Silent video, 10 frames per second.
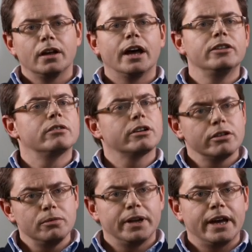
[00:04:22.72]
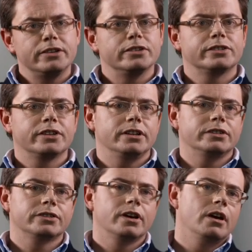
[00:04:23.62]
And the recruitment
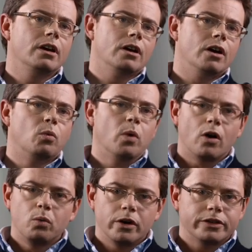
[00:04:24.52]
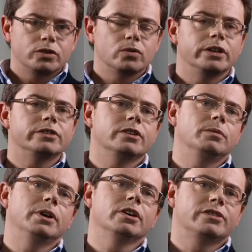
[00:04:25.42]
agencies are well worth talking
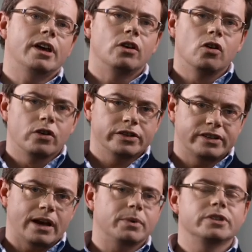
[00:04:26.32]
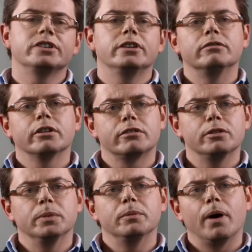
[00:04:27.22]
to because they're long established in the
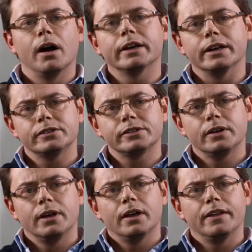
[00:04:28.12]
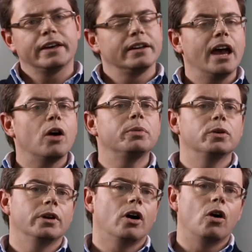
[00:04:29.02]
recruitment market and they can help
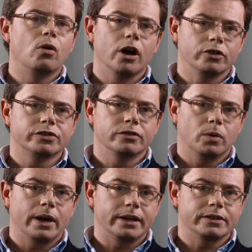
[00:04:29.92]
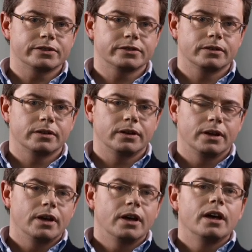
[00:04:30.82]
you in a whole host of ways.
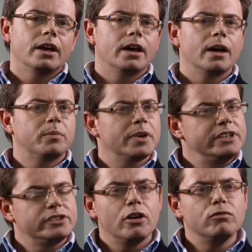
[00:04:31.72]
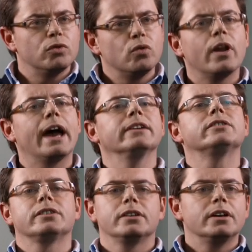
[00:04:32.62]
And please don't rule
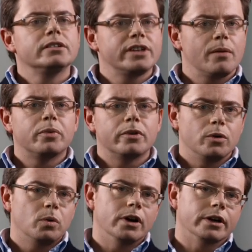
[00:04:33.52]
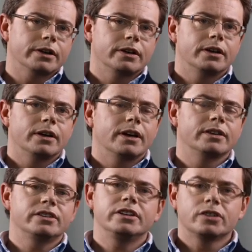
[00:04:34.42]
out temporary work,
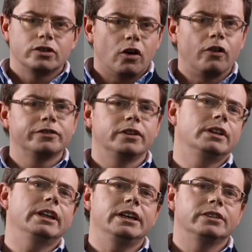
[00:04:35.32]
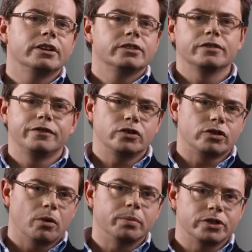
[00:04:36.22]
as these can often lead to
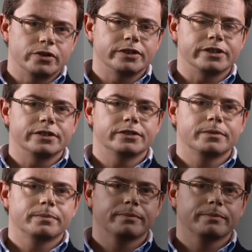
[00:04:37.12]
future opportunities.